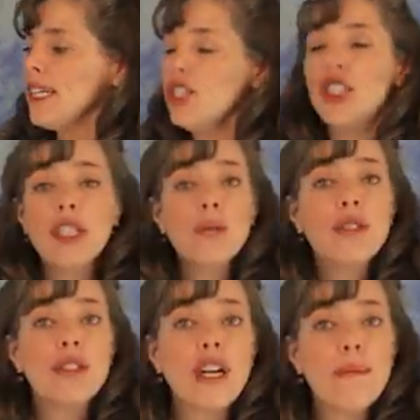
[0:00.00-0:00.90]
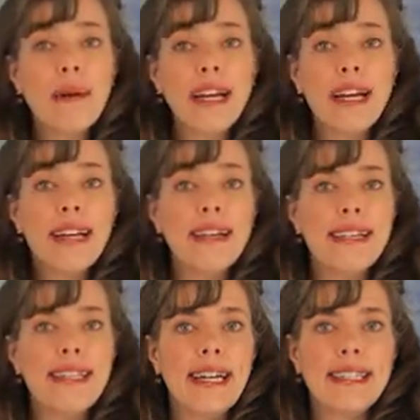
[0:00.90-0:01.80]
she will start by
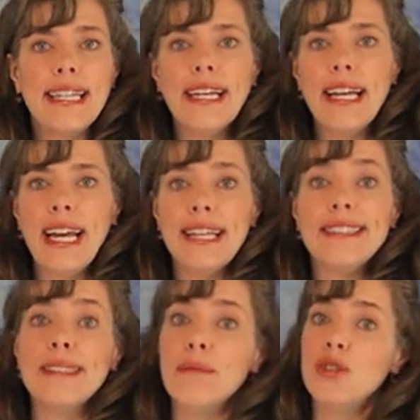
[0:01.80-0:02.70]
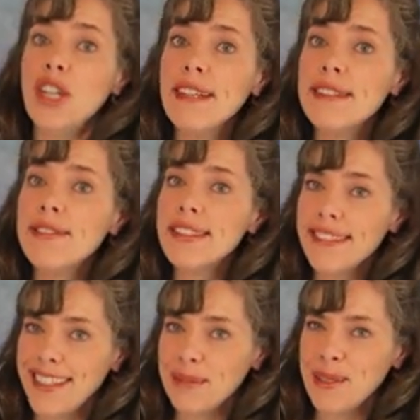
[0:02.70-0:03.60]
conducting a subjective
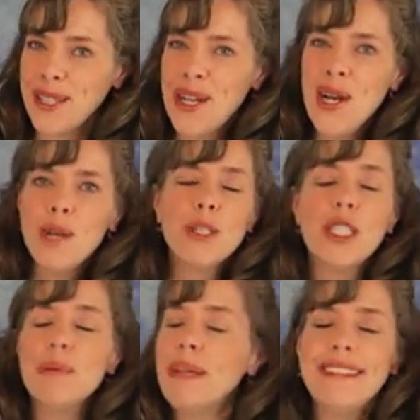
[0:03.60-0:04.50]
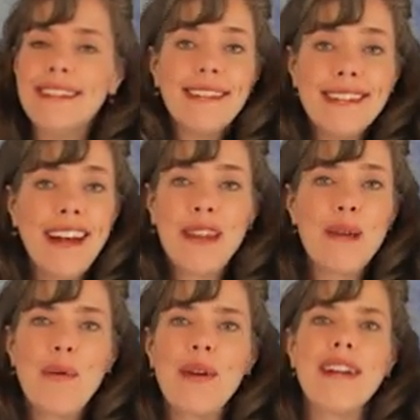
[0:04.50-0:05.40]
assessment, which is basically
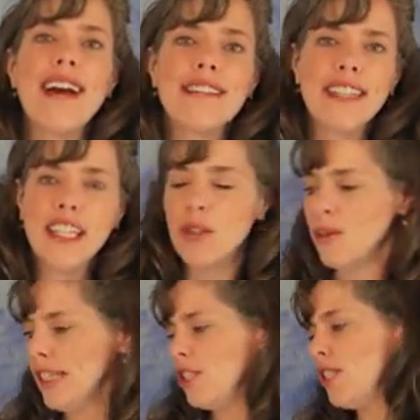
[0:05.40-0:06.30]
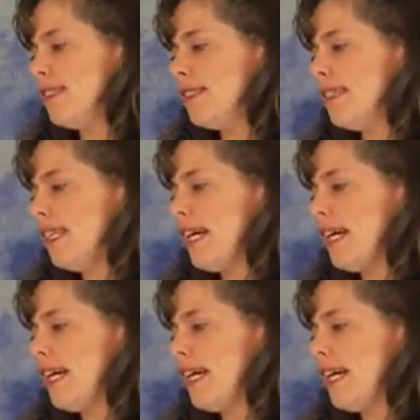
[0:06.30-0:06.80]
nothing more than asking you questions.